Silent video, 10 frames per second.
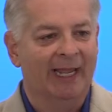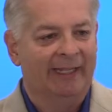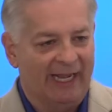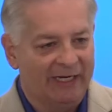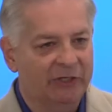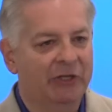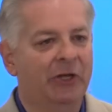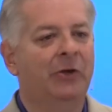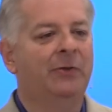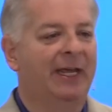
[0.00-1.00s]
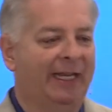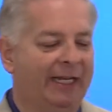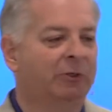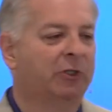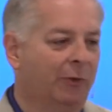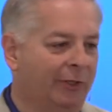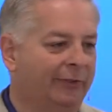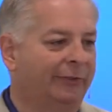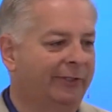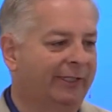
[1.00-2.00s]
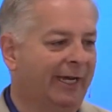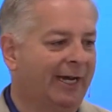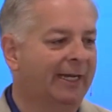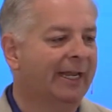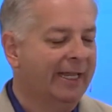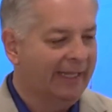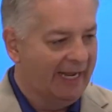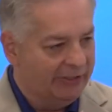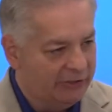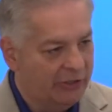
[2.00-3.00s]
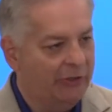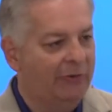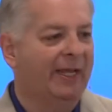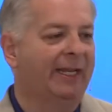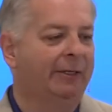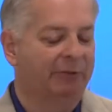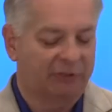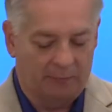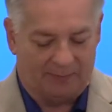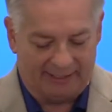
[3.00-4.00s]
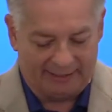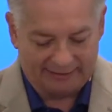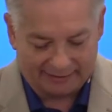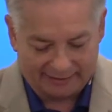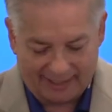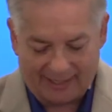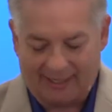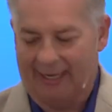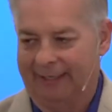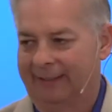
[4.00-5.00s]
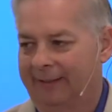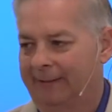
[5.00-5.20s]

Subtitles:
They knew that he was loyal to his God. They knew that he was obedient to God.